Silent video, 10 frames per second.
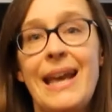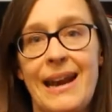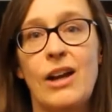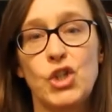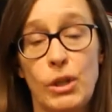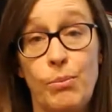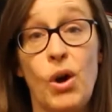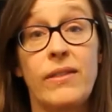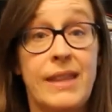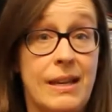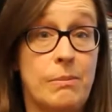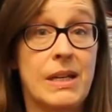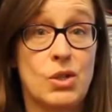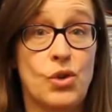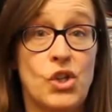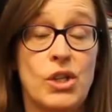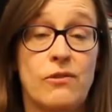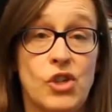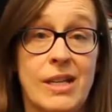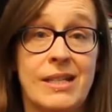had actually brought the administration
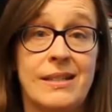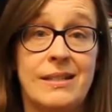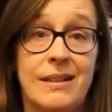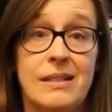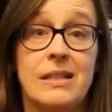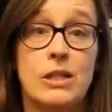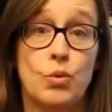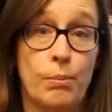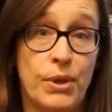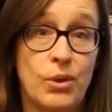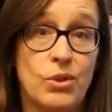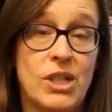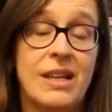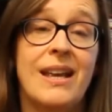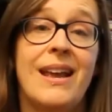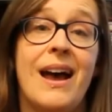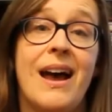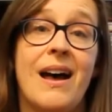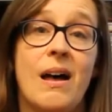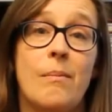of justice into disrepute.
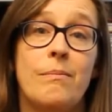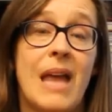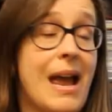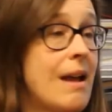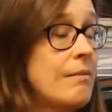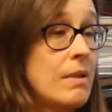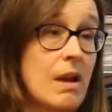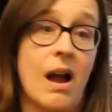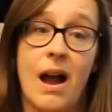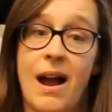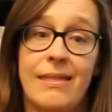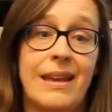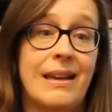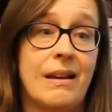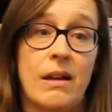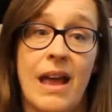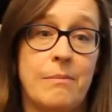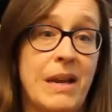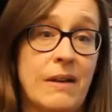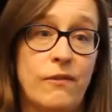I think
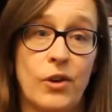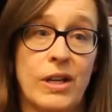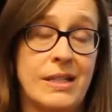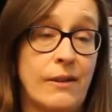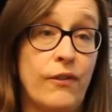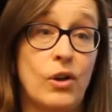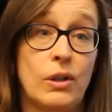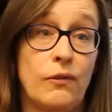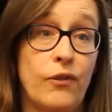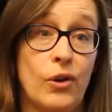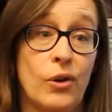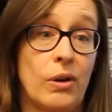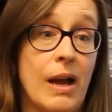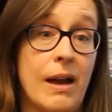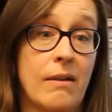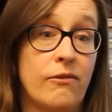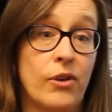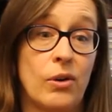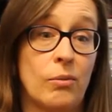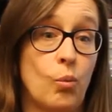had made it very difficult
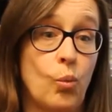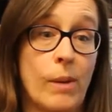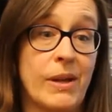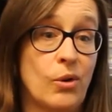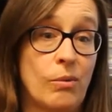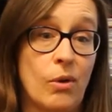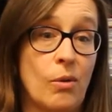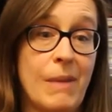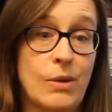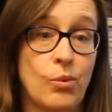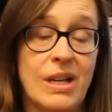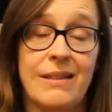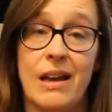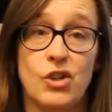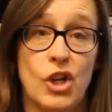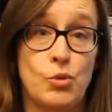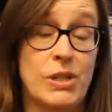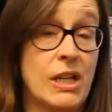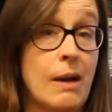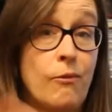for women or men reading that
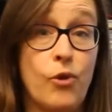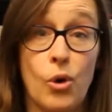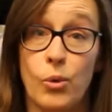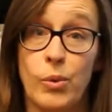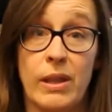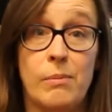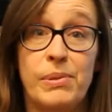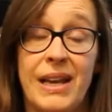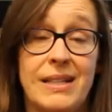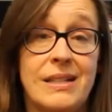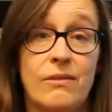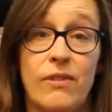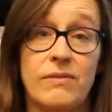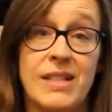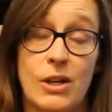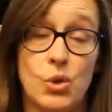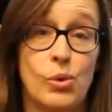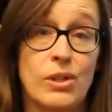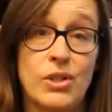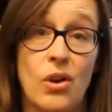judgment to come forward with complaints of
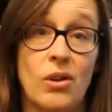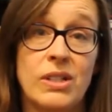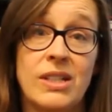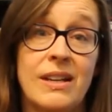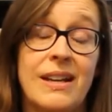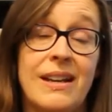sexual assault,